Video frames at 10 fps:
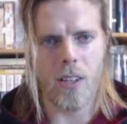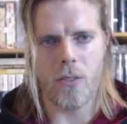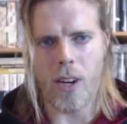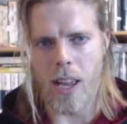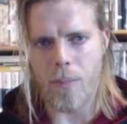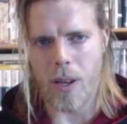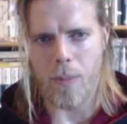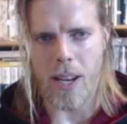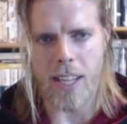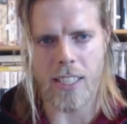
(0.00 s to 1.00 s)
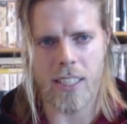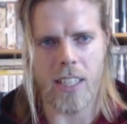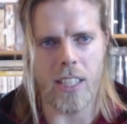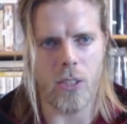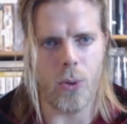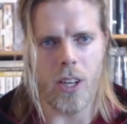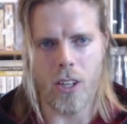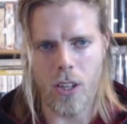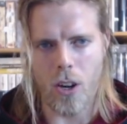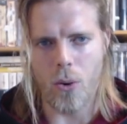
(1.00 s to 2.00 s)
really epic place in
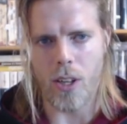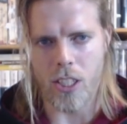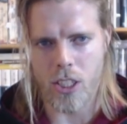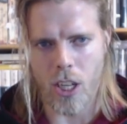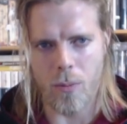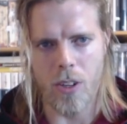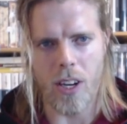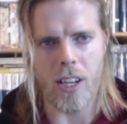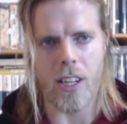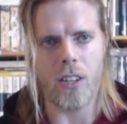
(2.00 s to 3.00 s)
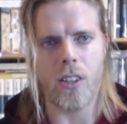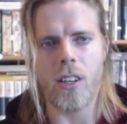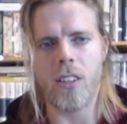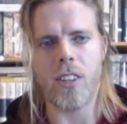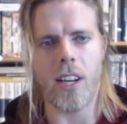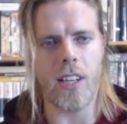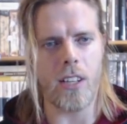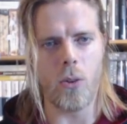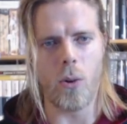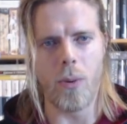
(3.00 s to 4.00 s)
Sweden to go in the summer, and then you can decide
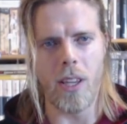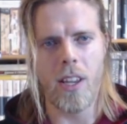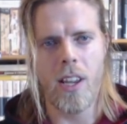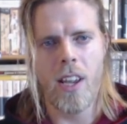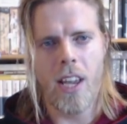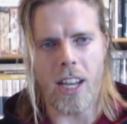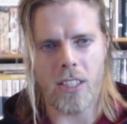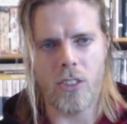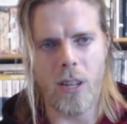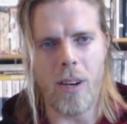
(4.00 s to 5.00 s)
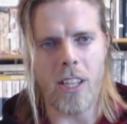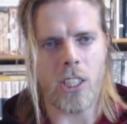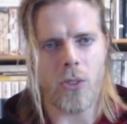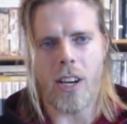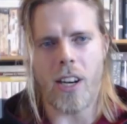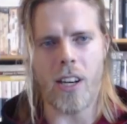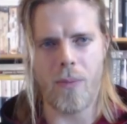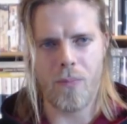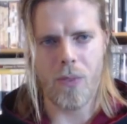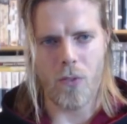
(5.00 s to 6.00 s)
that you'll be extremely
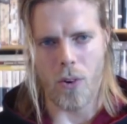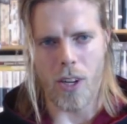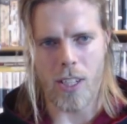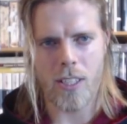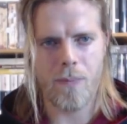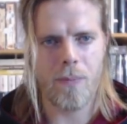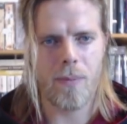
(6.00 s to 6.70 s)
shredded for it.